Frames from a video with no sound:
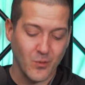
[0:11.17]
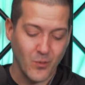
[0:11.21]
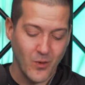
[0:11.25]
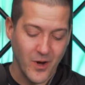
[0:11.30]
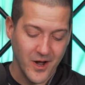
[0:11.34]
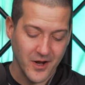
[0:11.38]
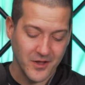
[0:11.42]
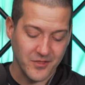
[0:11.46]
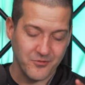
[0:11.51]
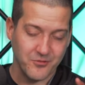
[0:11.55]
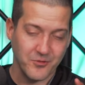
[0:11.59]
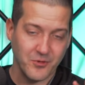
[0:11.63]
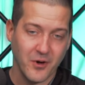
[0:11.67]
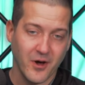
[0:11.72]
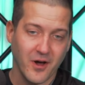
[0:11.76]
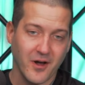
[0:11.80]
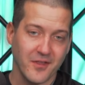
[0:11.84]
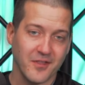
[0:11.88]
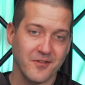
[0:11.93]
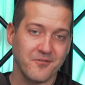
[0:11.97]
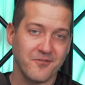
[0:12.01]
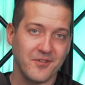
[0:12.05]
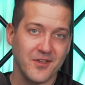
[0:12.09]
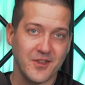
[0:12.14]
walk through
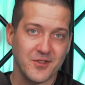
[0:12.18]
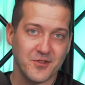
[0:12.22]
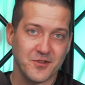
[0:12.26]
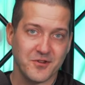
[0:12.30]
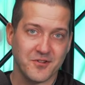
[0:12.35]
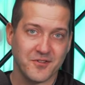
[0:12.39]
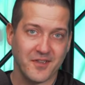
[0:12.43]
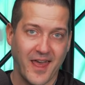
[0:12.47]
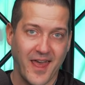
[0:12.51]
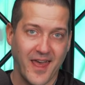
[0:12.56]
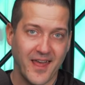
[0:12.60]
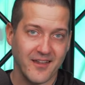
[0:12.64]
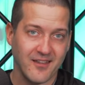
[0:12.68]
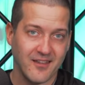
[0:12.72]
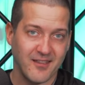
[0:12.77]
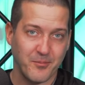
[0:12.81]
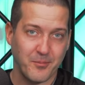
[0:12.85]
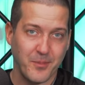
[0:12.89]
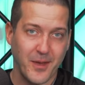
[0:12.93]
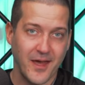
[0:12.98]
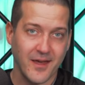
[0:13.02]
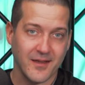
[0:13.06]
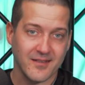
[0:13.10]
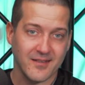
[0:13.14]
all the features and
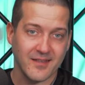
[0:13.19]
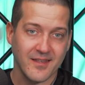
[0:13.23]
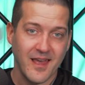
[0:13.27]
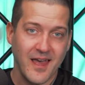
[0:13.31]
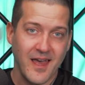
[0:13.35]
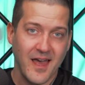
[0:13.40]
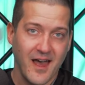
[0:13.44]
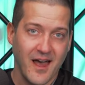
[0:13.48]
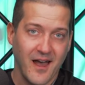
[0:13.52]
specs